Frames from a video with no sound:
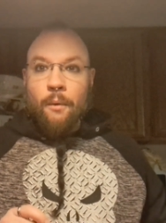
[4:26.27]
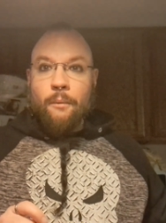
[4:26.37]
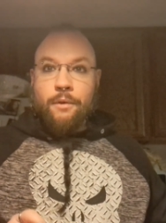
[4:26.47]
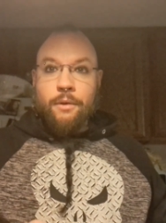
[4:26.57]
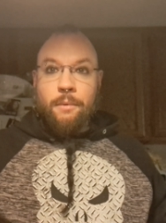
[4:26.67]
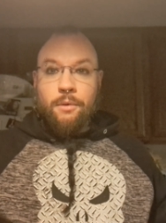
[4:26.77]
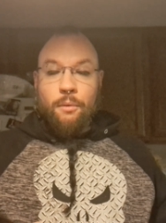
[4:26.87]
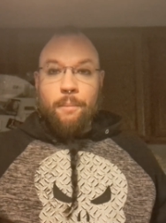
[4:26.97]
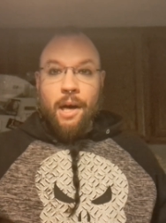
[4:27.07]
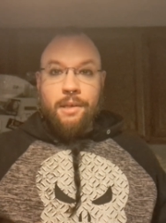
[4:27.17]
It was from an
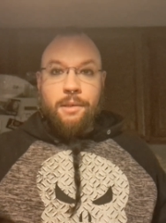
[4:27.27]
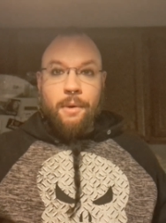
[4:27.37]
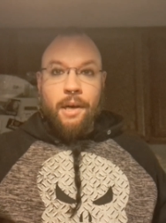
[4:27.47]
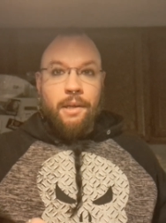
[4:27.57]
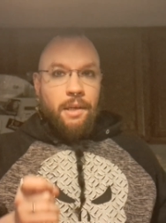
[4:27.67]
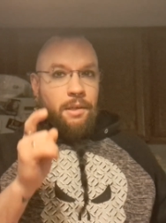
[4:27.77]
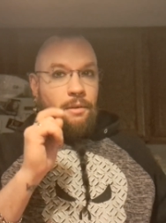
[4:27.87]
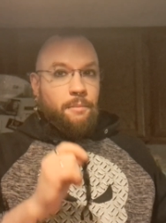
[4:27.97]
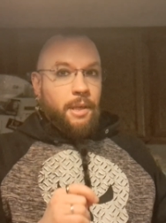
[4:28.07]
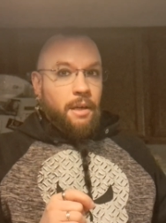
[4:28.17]
old boss of mine, and
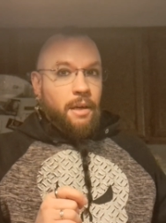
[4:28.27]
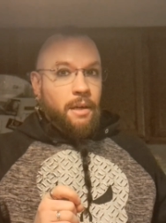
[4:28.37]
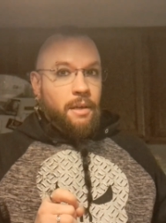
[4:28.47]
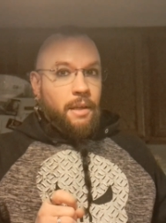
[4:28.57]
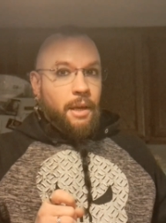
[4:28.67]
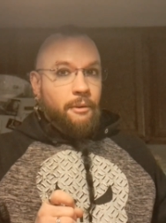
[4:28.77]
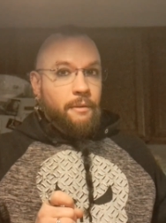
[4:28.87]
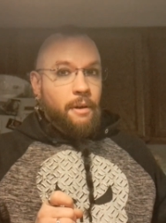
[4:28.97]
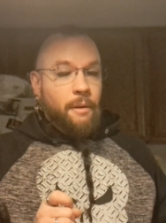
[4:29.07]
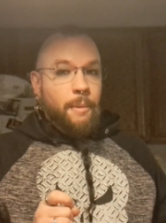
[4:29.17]
you'll be
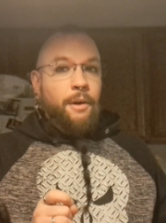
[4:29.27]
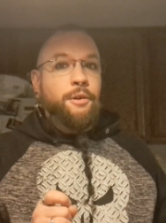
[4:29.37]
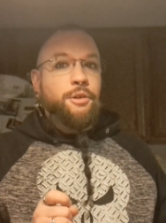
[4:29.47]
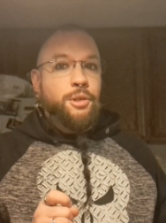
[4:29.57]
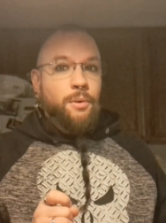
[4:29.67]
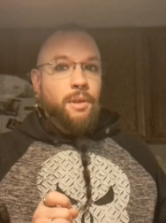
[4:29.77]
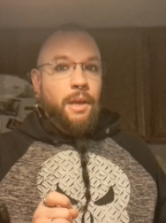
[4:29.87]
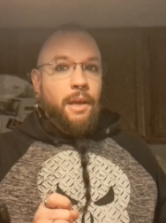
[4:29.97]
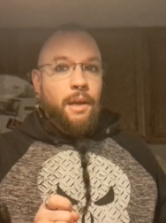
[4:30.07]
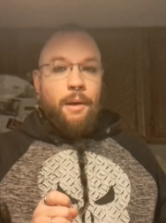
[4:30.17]
hearing about her
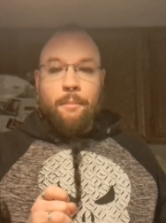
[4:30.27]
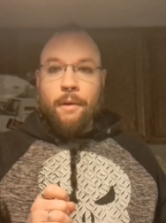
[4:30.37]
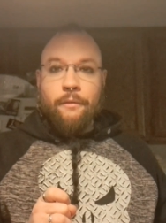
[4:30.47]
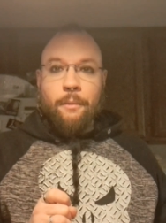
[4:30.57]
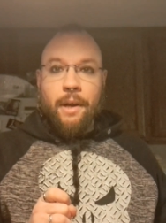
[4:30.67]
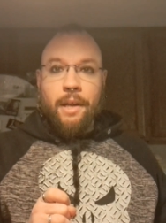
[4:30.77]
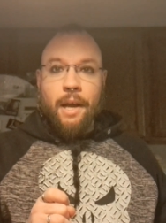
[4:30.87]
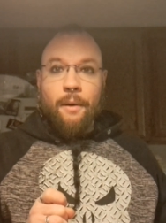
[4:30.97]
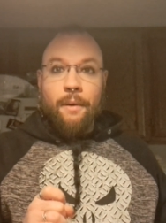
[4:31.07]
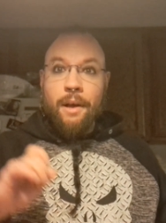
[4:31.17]
shortly. But for right
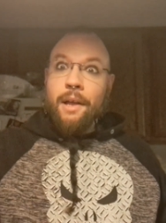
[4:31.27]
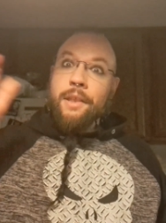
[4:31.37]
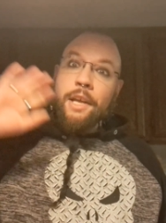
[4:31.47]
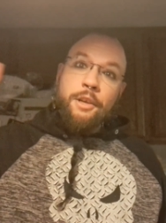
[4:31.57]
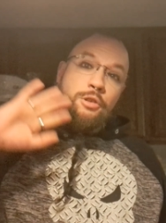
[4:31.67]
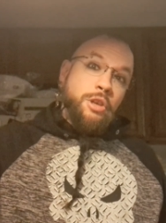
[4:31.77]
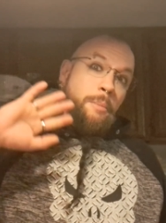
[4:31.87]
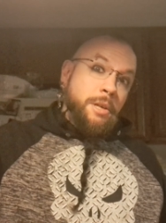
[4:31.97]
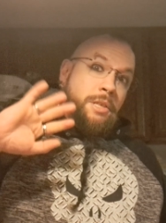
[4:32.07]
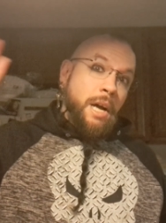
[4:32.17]
now, thank you so
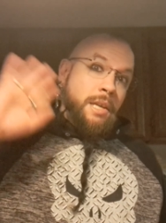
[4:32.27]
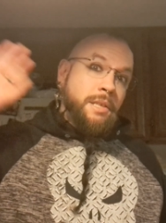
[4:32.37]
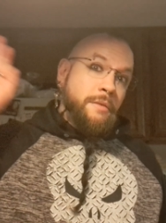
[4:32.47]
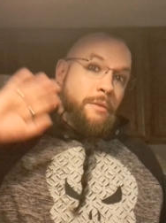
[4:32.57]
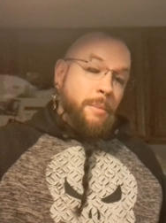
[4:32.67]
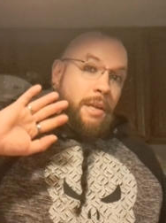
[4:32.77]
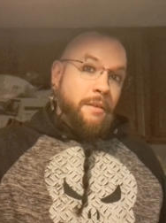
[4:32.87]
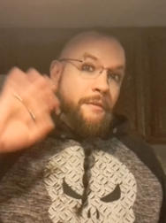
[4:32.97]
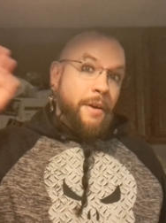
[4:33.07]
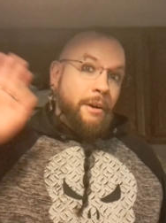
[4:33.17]
much, Dasa, for being
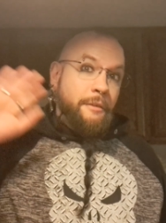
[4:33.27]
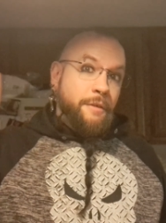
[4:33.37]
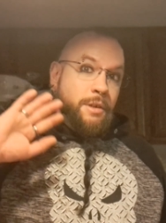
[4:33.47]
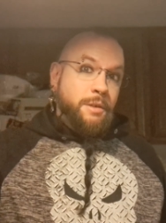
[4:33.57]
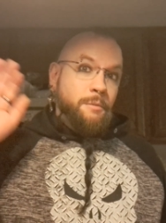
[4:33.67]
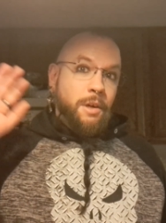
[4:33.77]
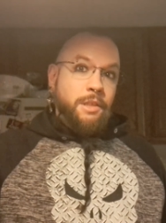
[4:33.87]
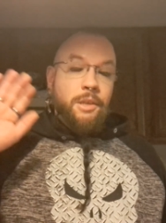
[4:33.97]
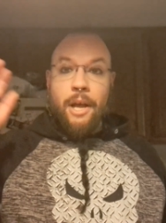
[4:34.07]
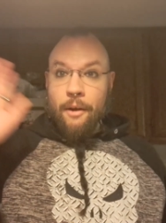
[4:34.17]
the very first
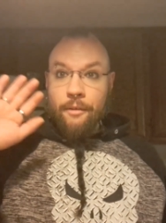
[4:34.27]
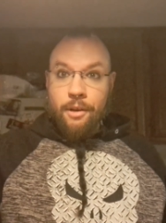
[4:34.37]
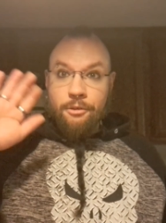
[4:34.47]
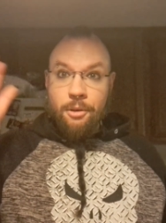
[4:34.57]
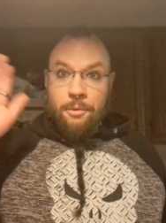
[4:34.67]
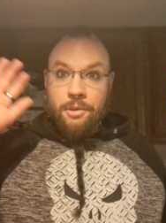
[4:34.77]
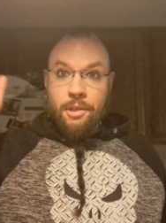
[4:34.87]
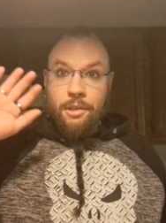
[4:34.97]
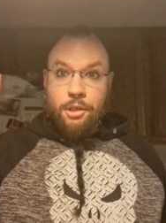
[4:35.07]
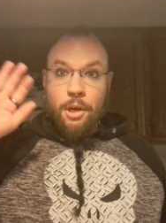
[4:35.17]
one to ever contribute
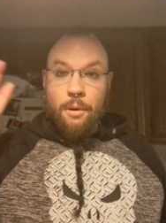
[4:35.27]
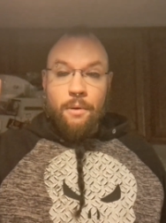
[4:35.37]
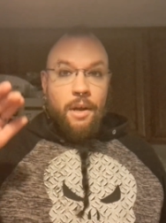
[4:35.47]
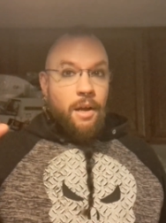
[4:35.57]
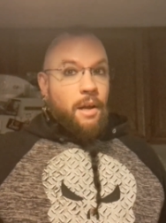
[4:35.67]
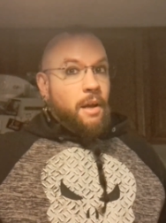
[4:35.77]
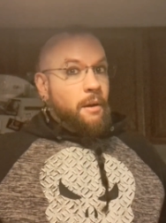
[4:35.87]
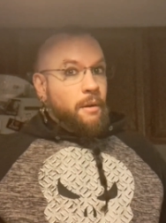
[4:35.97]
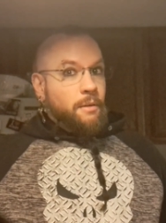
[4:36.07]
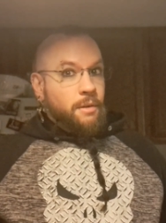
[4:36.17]
to the show.
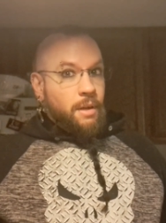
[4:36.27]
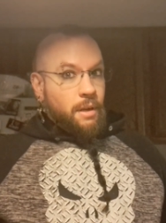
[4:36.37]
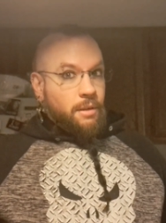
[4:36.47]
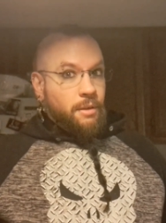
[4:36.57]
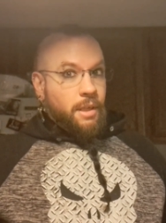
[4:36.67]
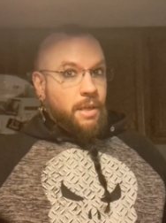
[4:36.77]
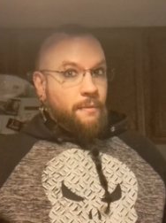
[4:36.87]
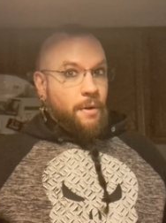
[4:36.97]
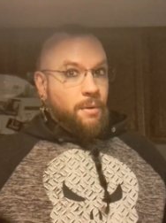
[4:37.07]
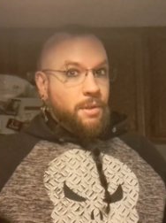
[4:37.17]
Until next
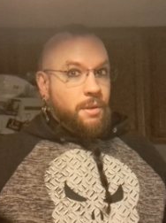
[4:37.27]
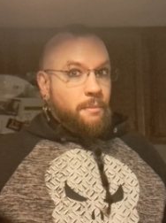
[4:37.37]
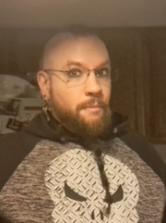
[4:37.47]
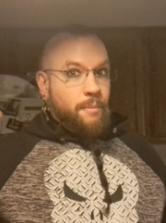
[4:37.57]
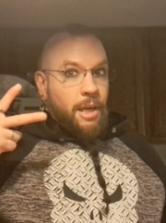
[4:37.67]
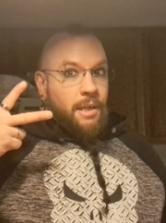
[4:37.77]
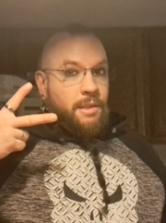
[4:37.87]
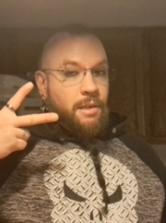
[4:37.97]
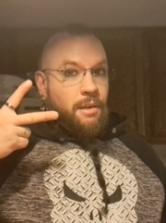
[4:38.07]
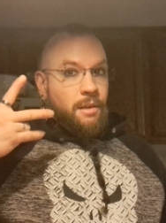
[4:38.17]
time, folks,
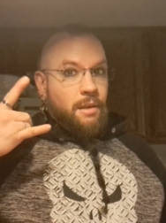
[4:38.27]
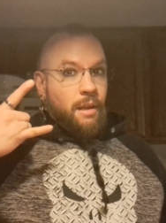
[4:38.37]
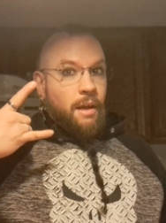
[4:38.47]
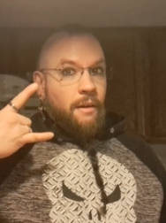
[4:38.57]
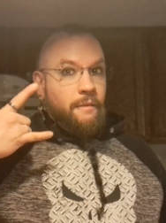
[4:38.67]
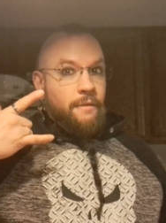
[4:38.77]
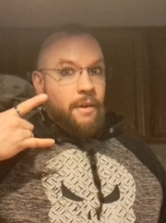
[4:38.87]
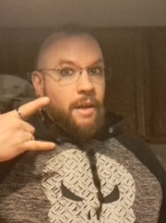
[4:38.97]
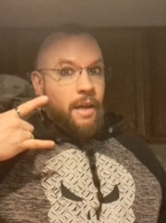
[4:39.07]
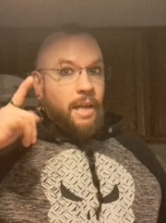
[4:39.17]
peace, love,
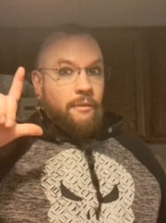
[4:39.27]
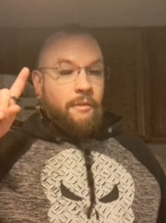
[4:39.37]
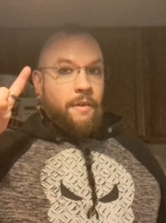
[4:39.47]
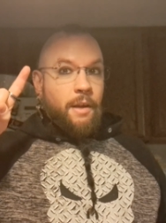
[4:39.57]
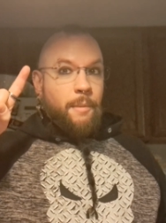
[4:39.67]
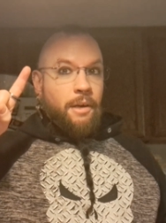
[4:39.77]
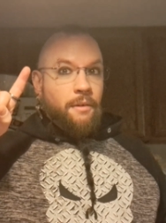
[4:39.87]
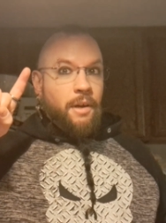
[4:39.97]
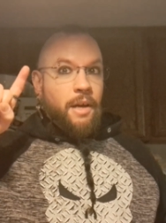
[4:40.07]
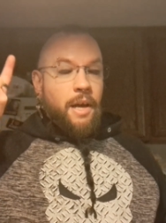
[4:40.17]
and heavy fucking
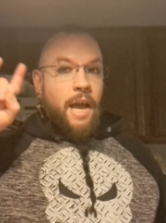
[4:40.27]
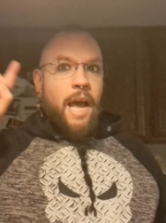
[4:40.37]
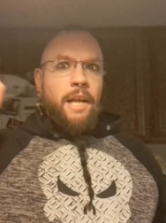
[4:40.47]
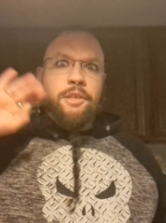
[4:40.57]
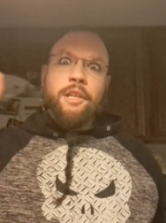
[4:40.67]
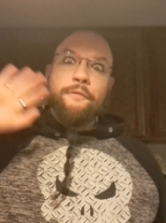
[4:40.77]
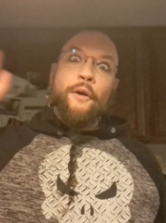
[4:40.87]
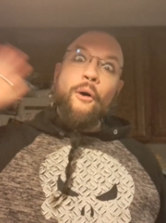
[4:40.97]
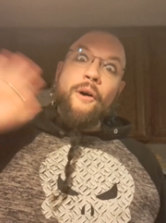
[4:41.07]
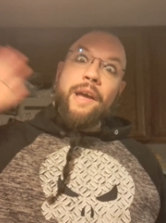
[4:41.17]
metal. Enter the
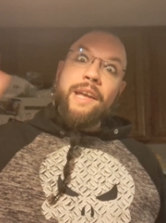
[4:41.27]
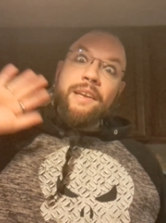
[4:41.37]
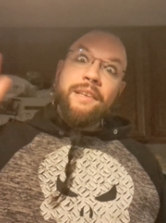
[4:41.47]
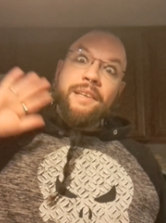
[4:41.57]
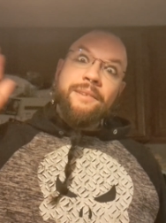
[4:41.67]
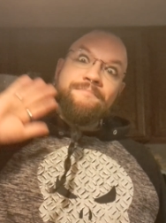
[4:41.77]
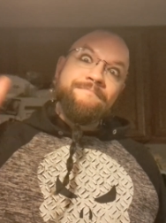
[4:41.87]
void!